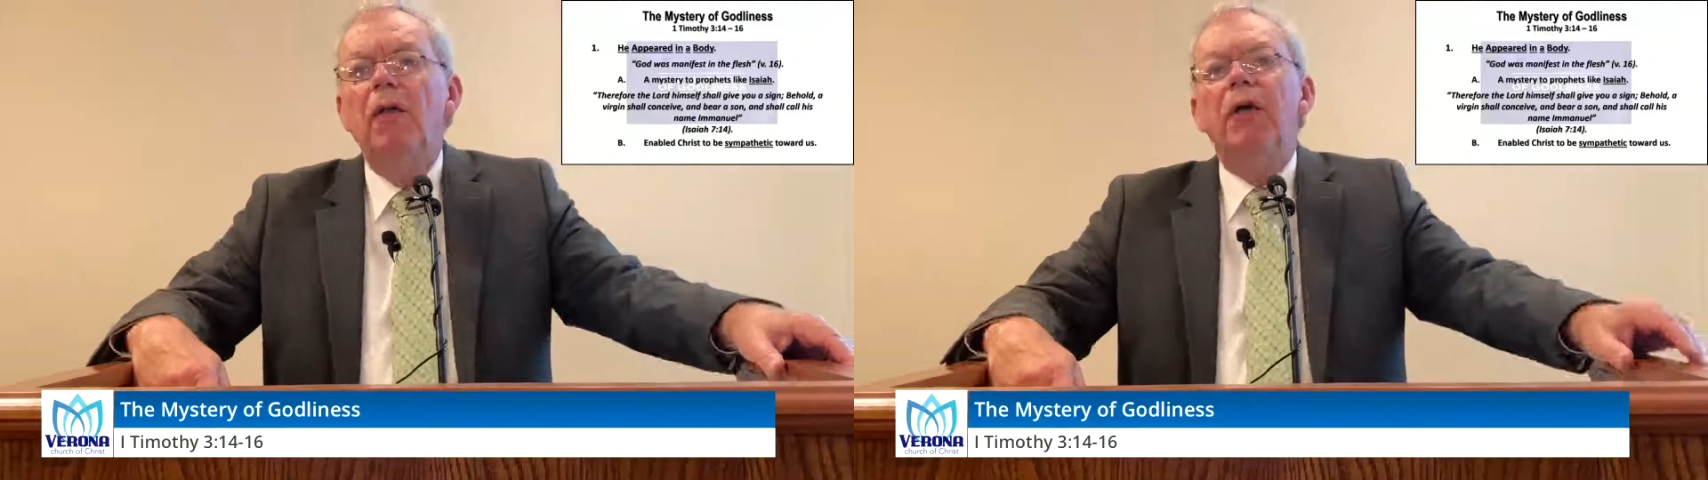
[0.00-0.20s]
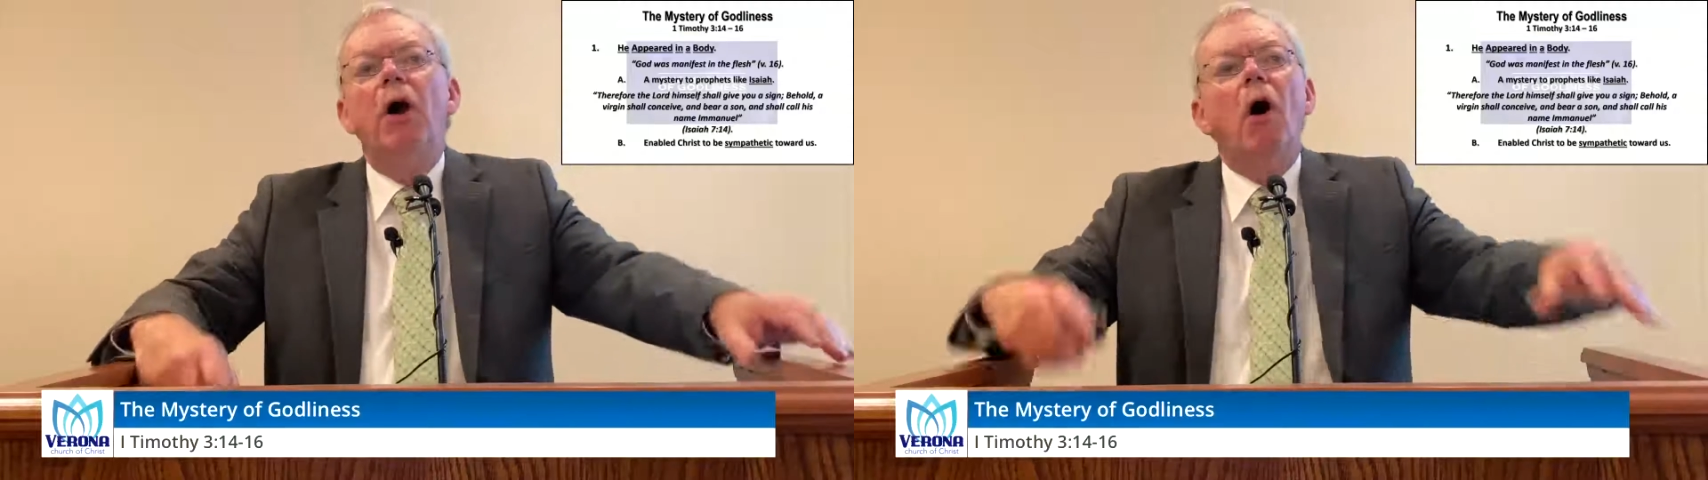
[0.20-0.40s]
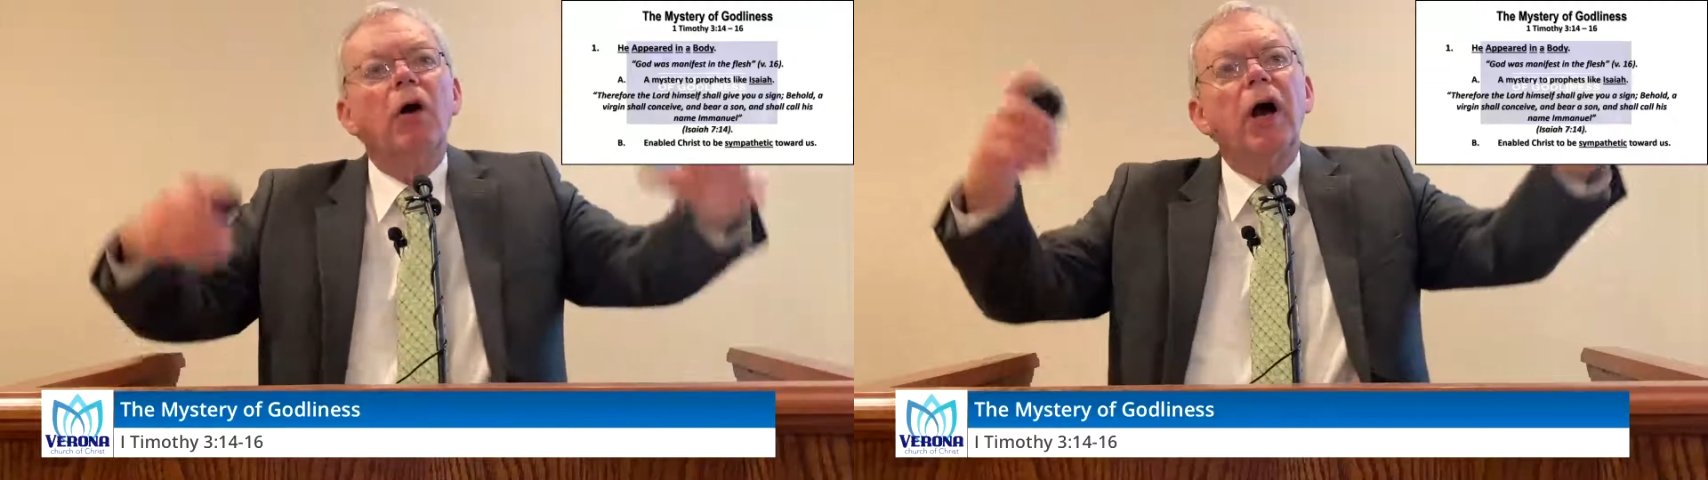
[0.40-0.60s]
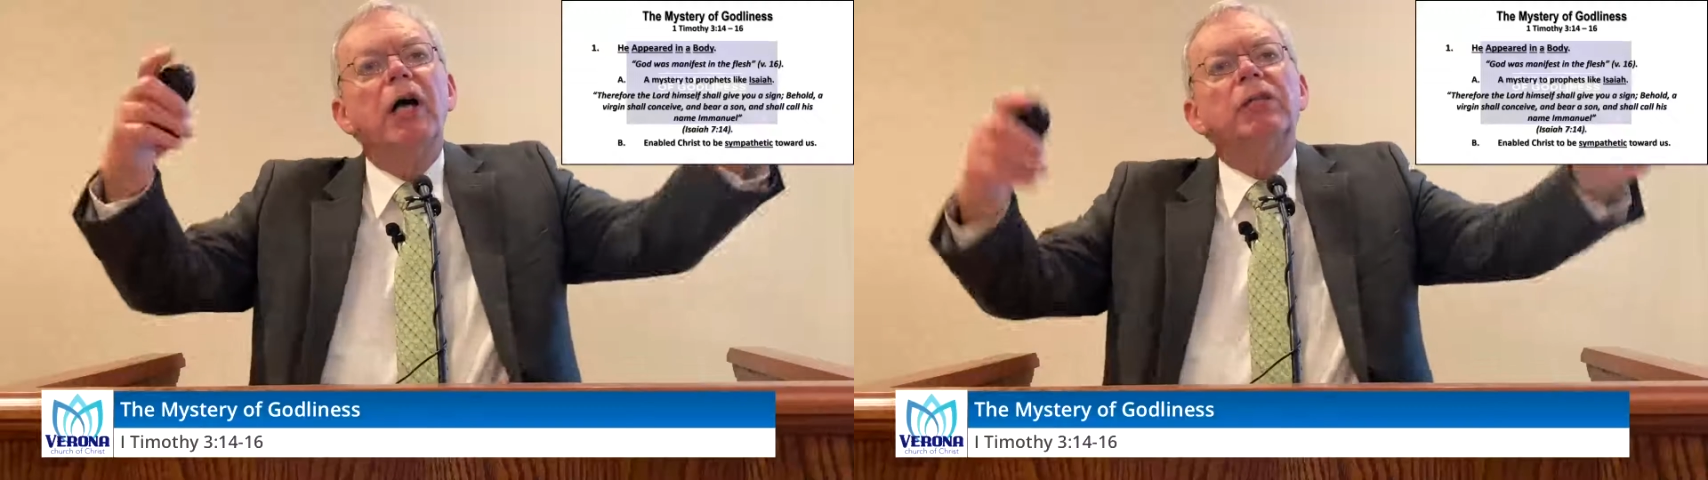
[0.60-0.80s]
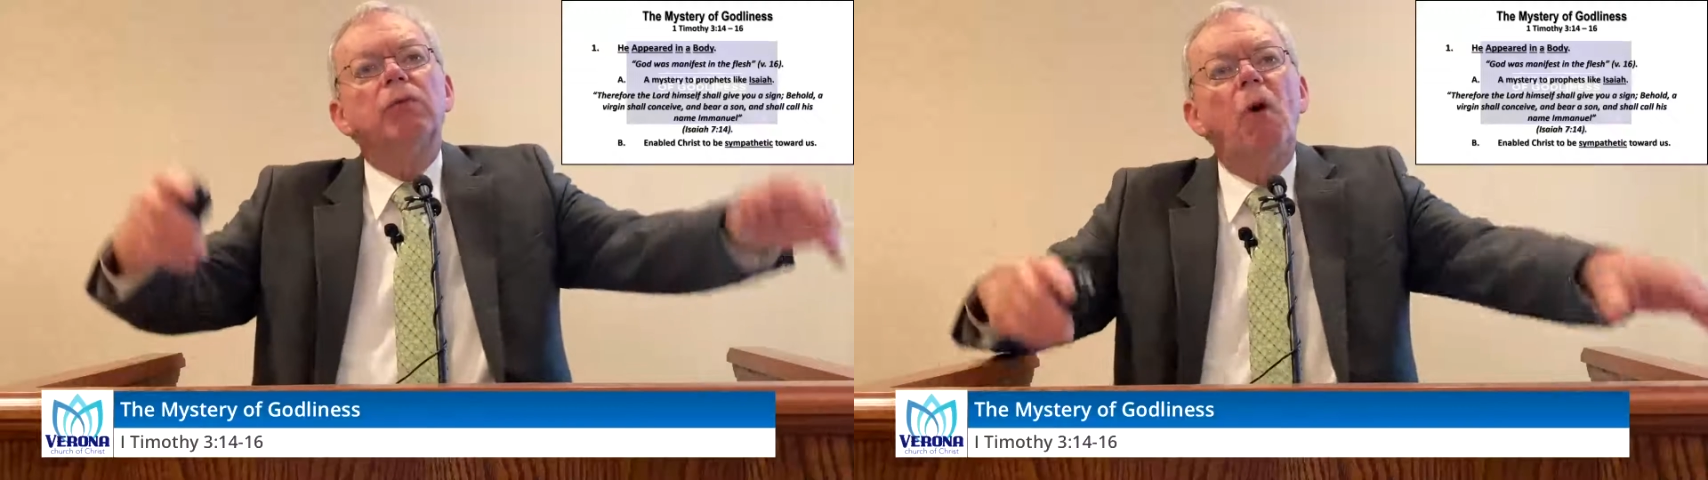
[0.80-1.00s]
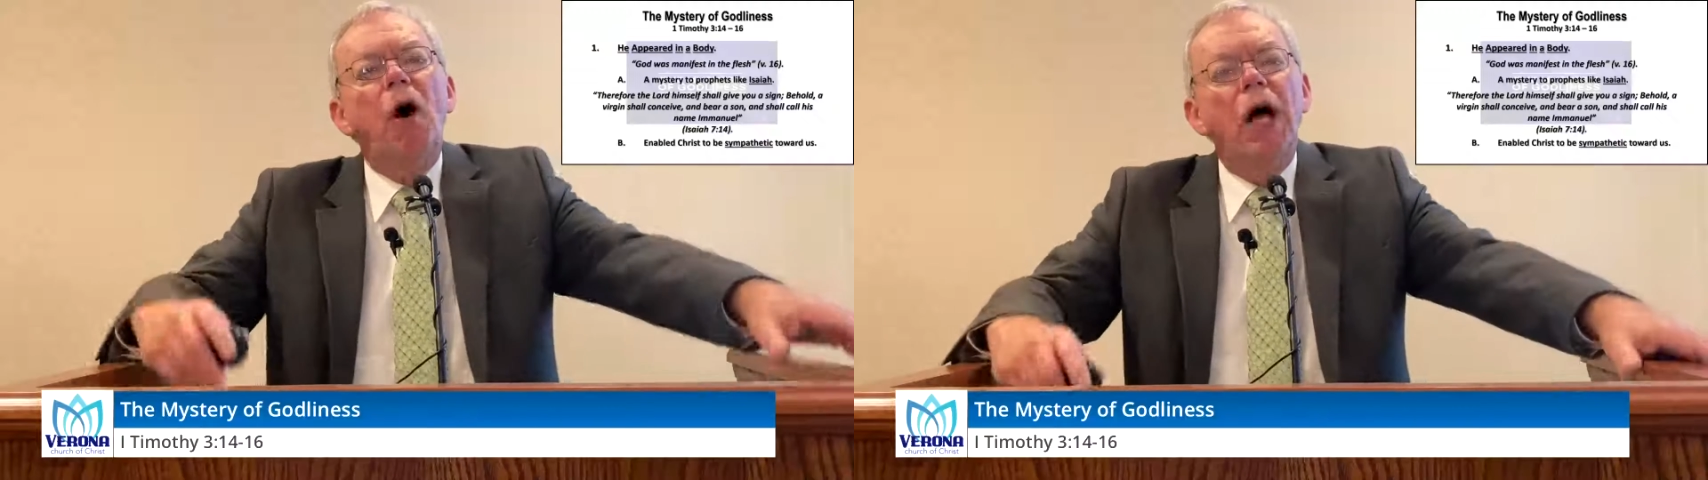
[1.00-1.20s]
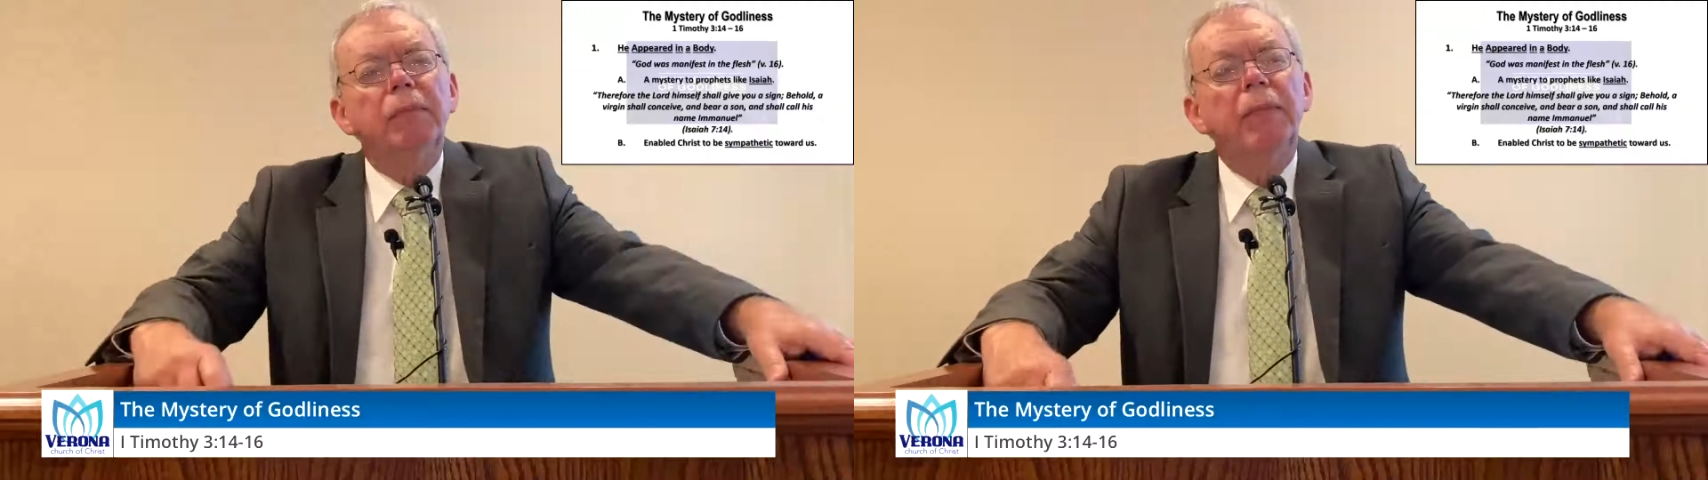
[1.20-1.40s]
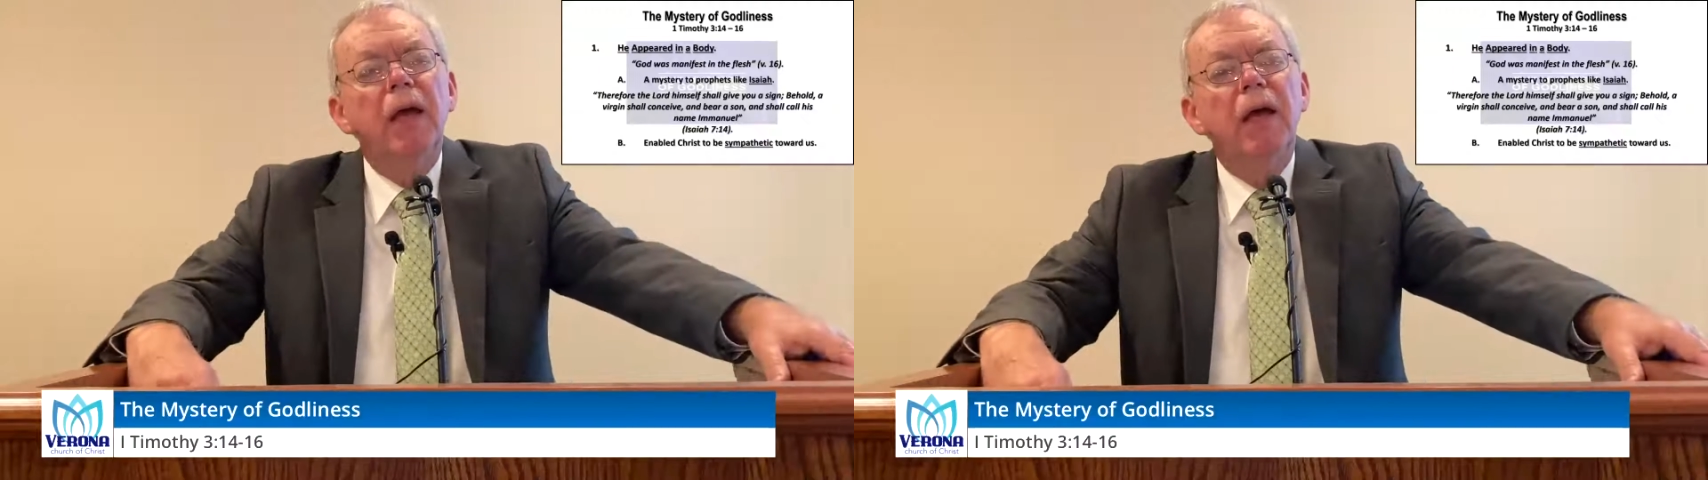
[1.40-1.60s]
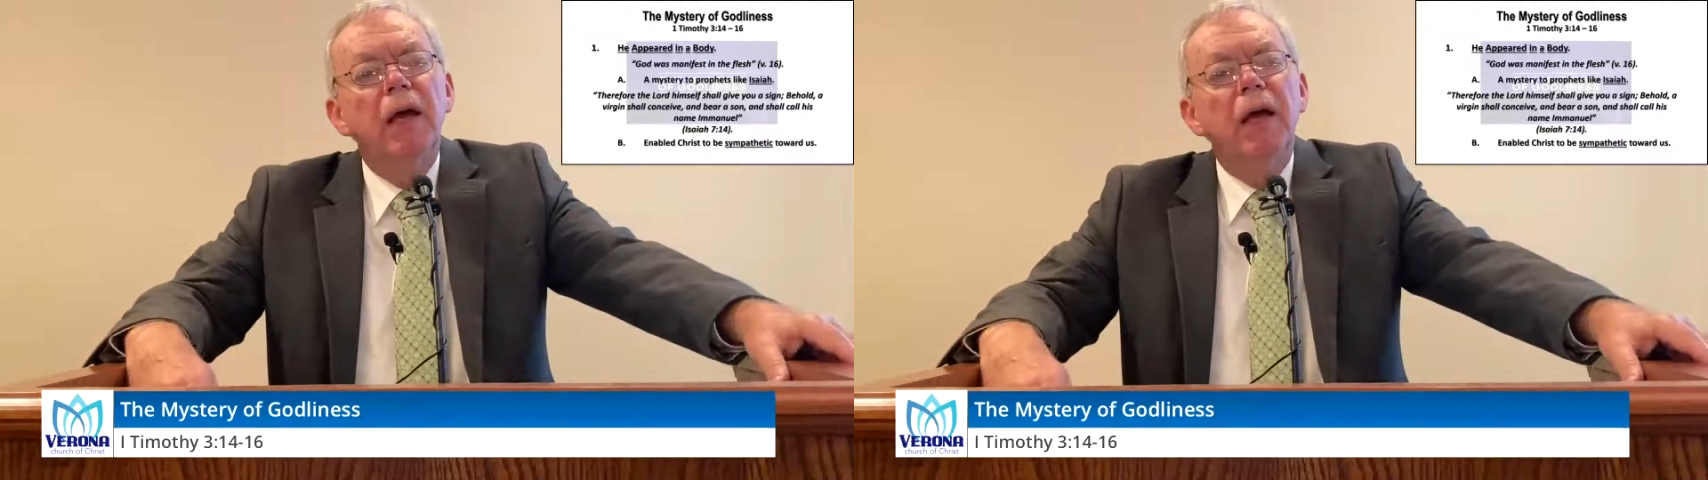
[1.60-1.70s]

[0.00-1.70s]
the august one,